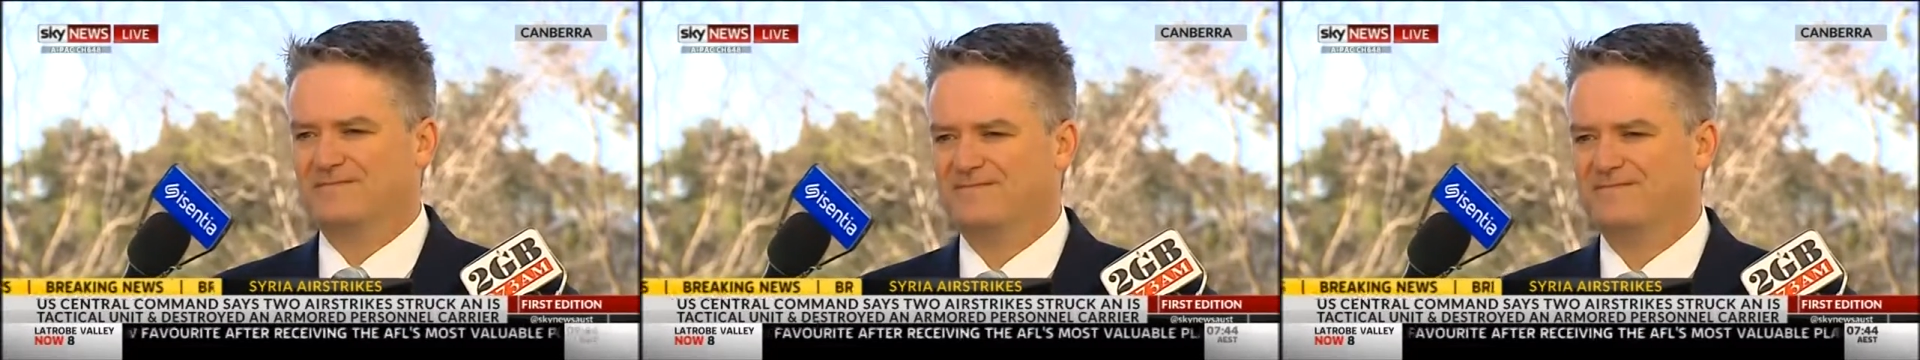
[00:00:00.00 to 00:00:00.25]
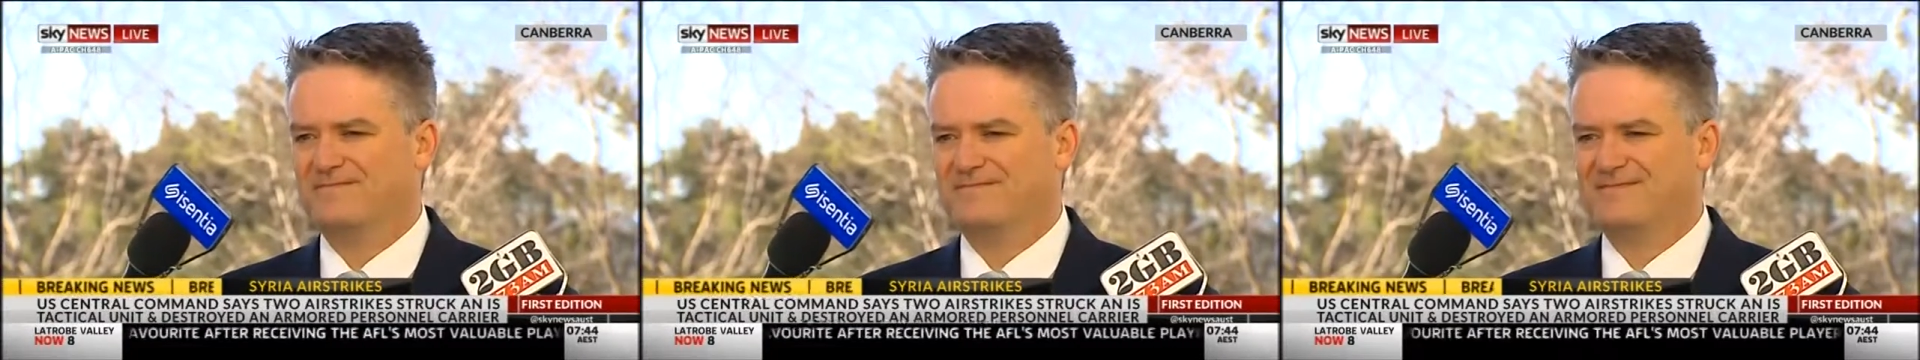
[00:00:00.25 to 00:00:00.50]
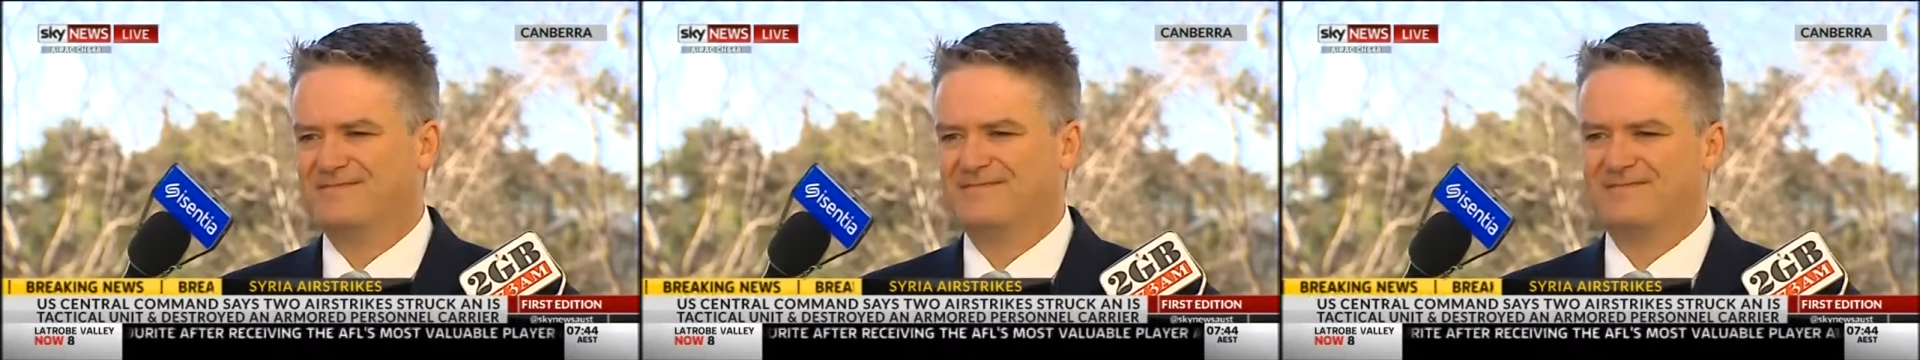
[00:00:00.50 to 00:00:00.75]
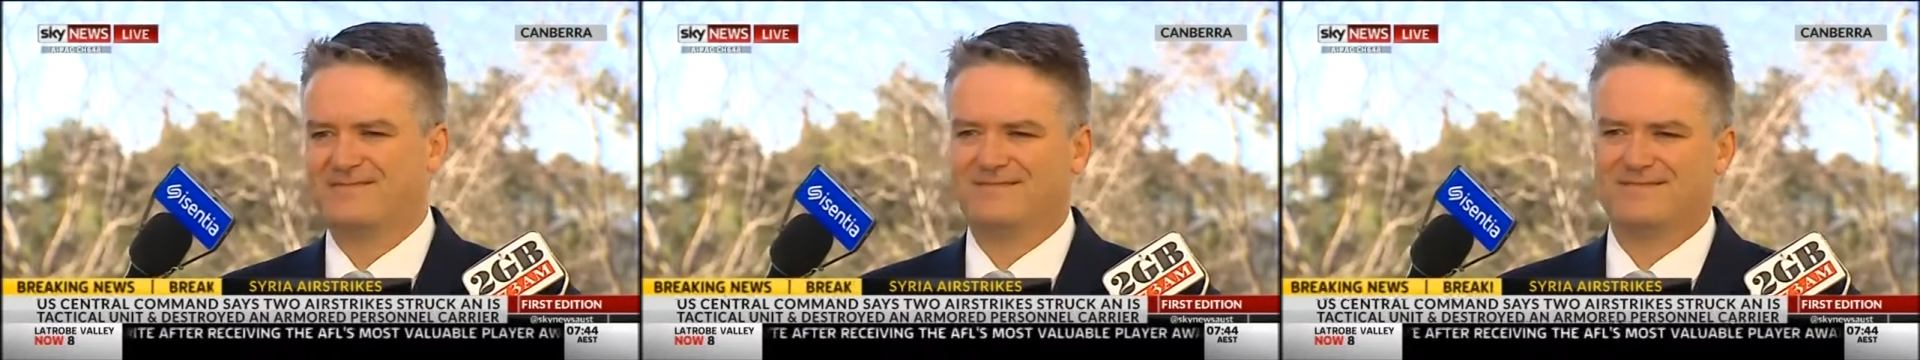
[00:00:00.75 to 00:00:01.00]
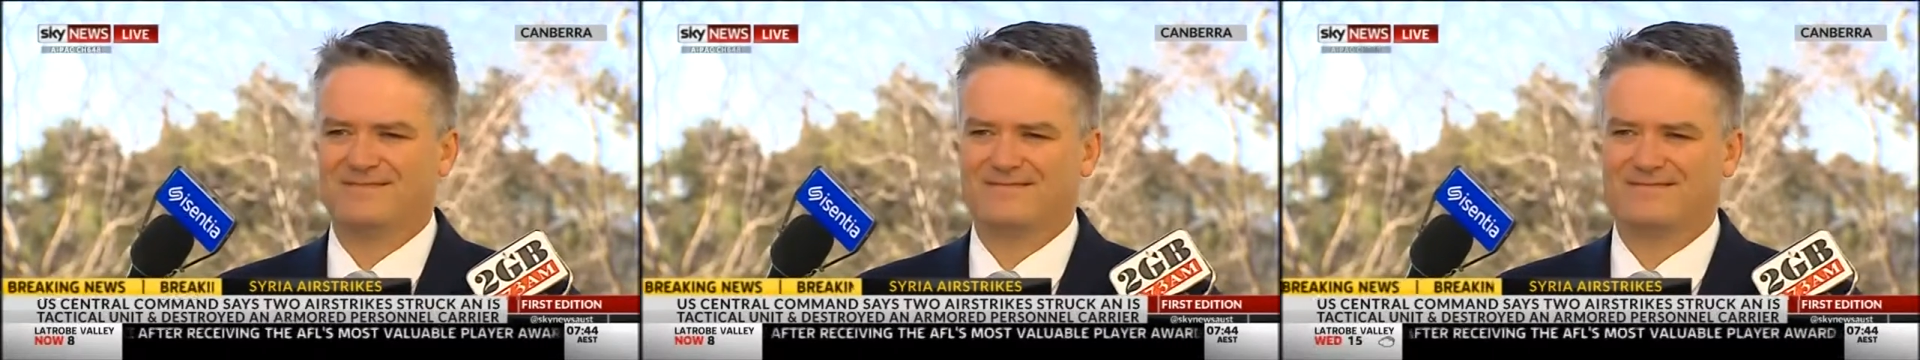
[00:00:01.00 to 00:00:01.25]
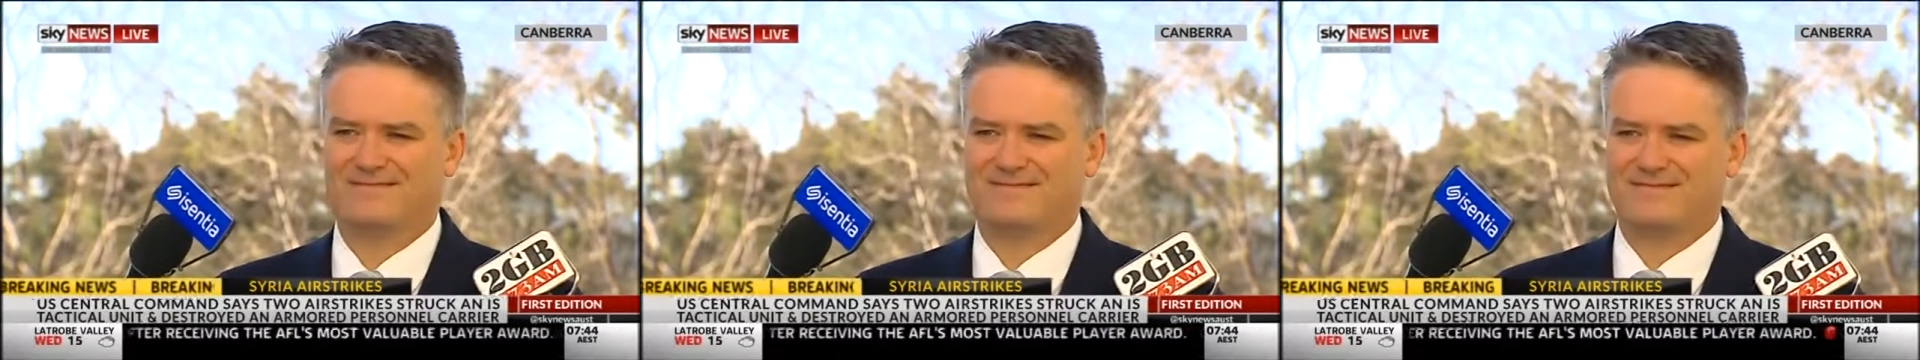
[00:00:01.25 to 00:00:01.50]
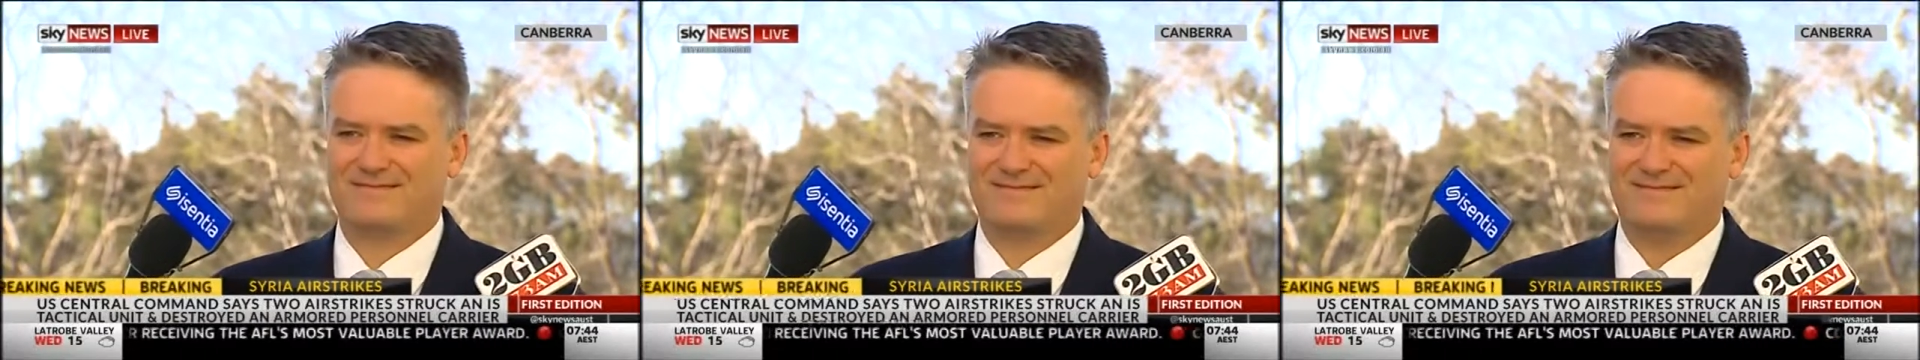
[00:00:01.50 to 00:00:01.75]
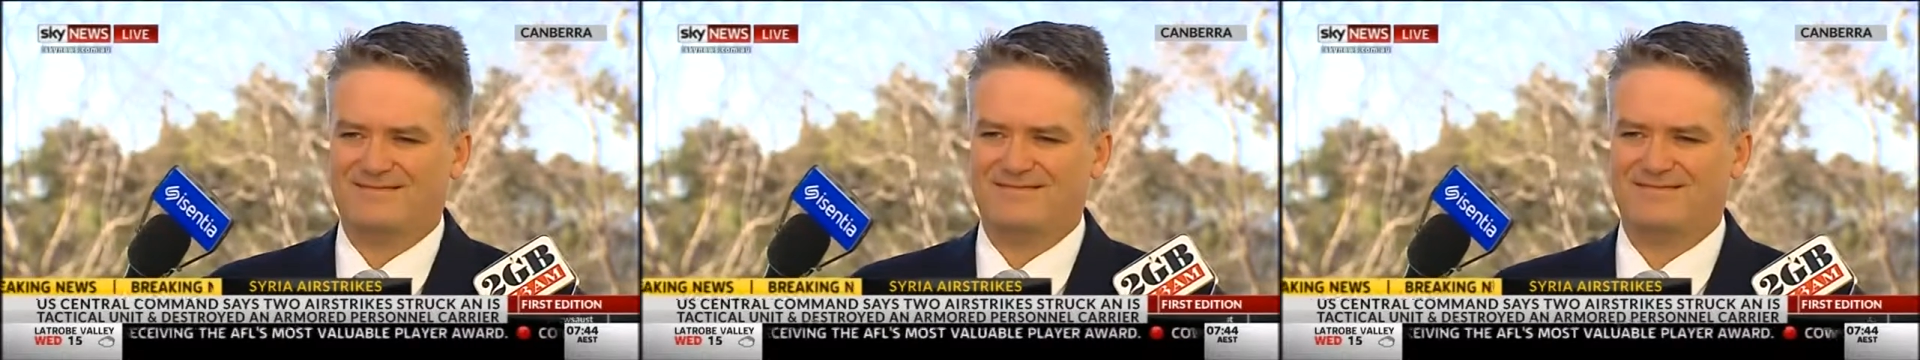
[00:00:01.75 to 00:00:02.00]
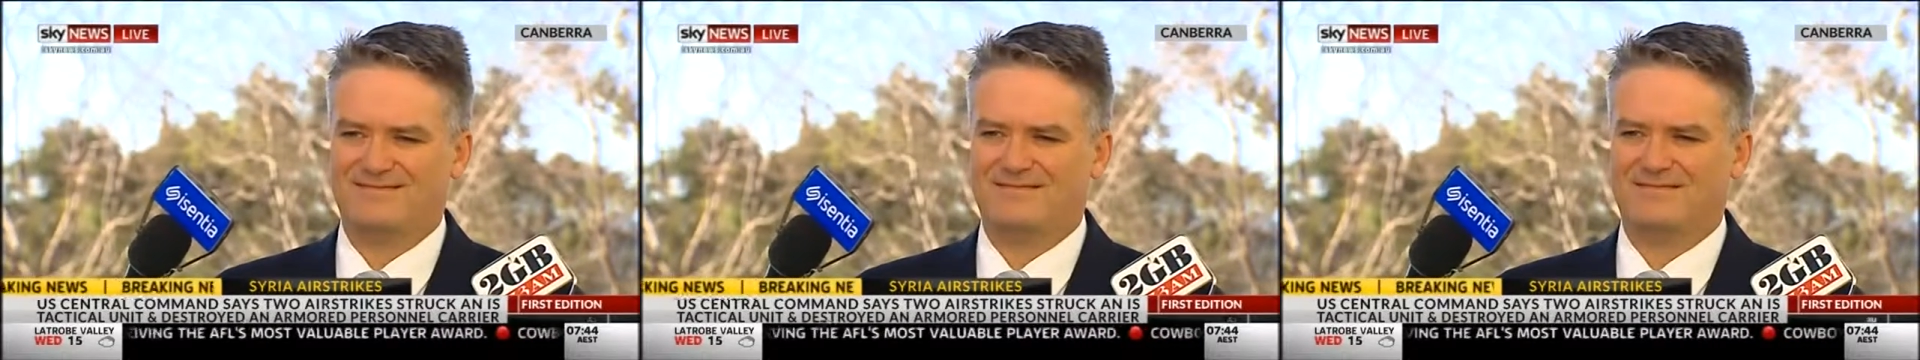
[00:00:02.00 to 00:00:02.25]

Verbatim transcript: What do you say to calls for ministers who